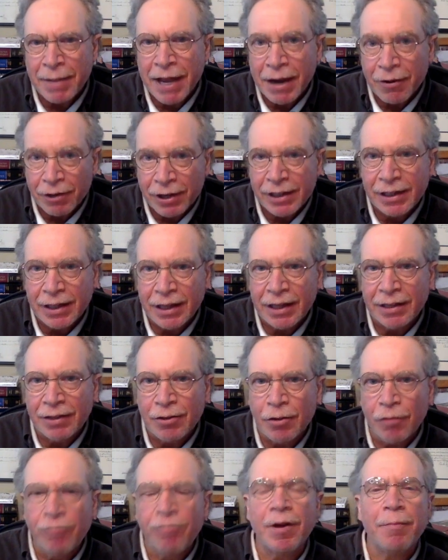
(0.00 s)
married in
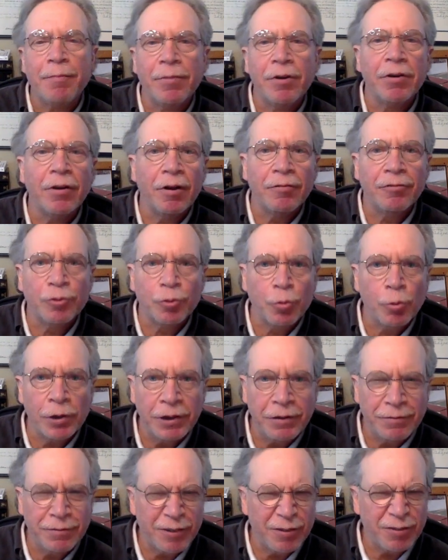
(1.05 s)
November of
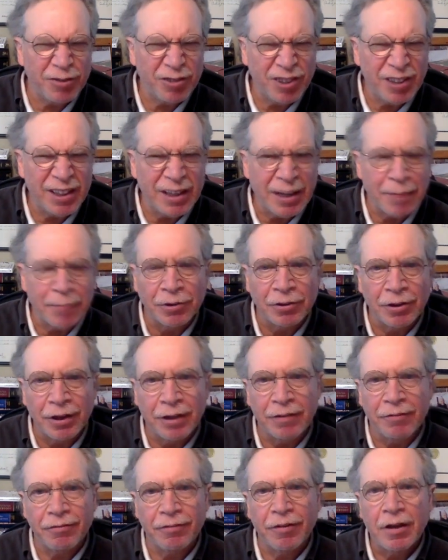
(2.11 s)
2015, I
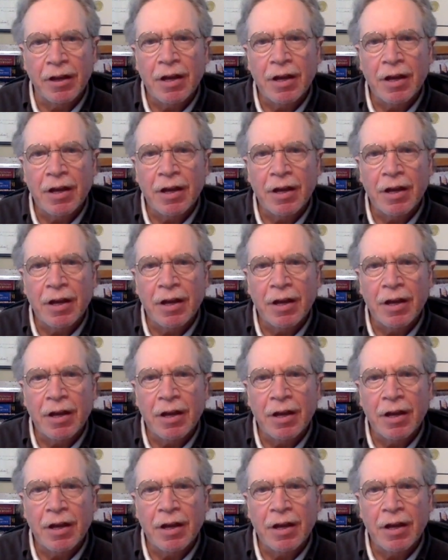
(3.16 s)
believe,